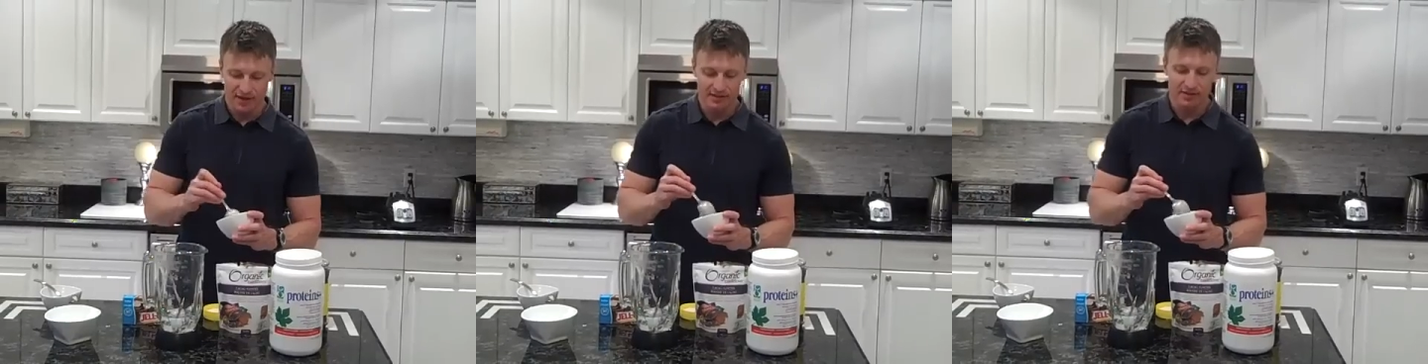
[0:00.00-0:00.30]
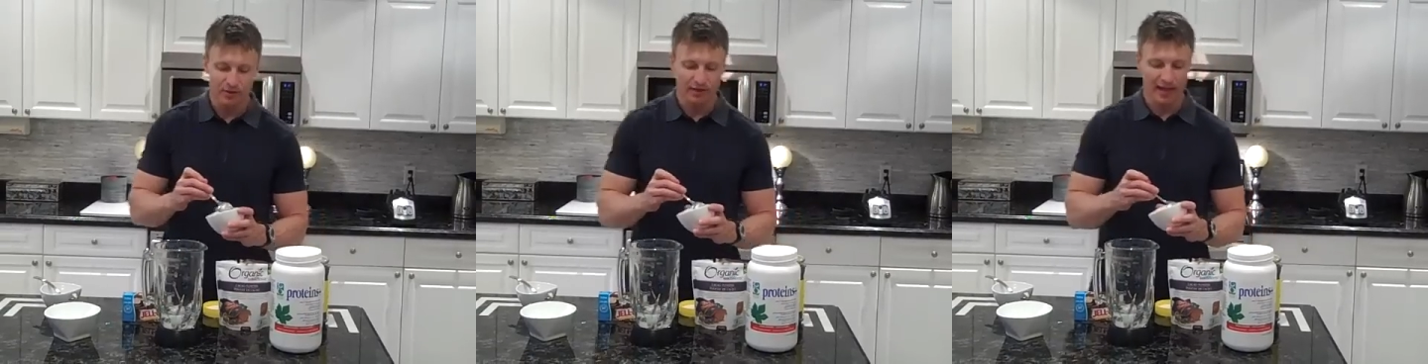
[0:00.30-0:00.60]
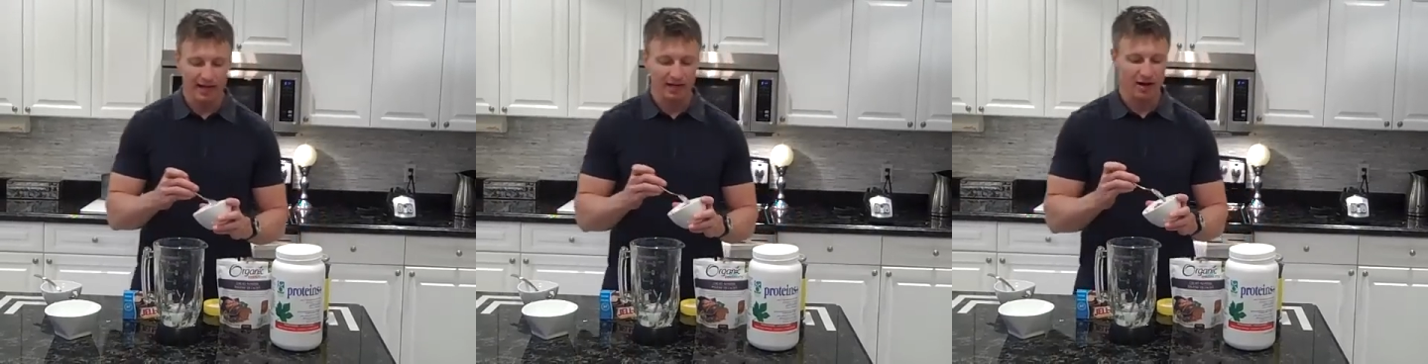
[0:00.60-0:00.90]
This is an
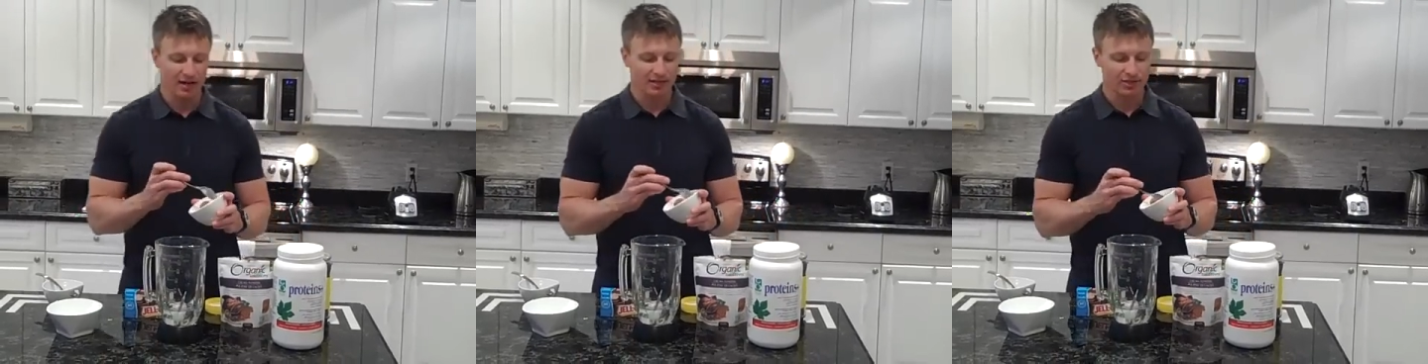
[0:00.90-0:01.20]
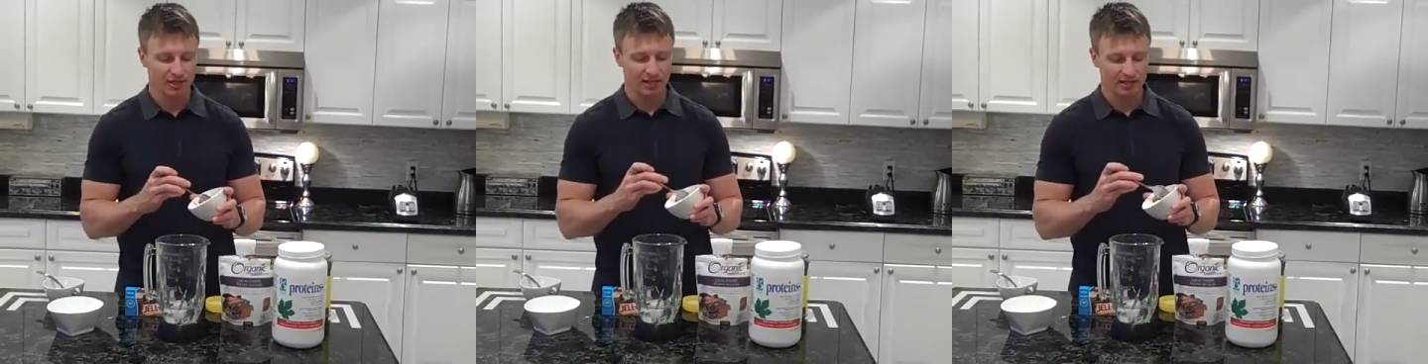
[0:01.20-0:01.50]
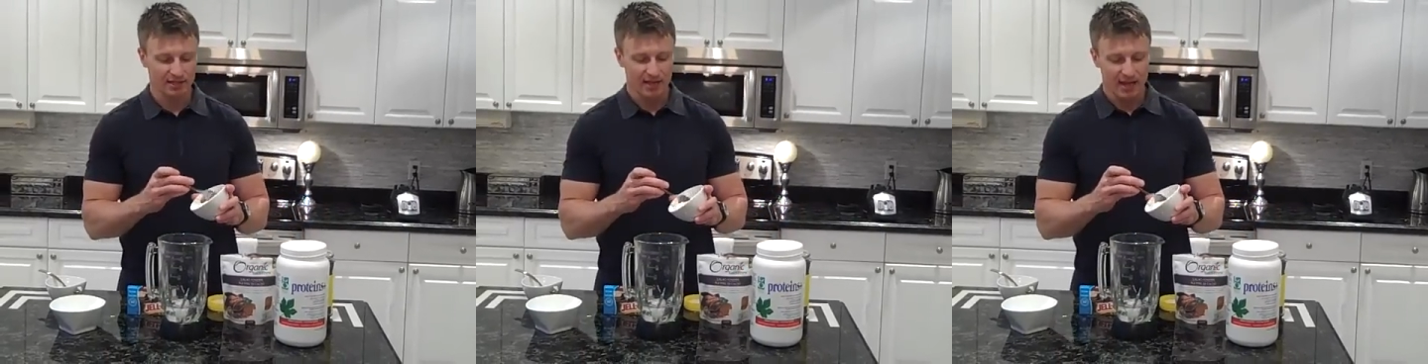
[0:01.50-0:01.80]
organic cottage
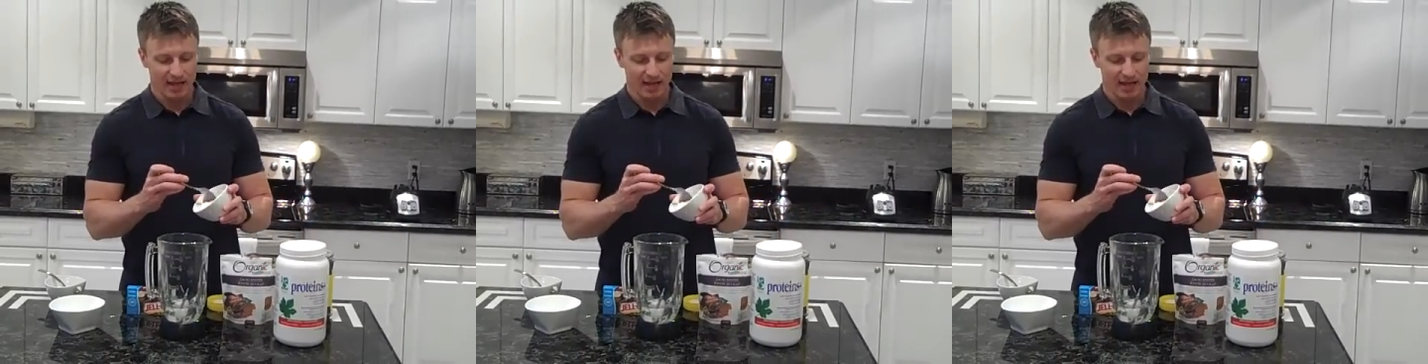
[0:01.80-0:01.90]
cheese.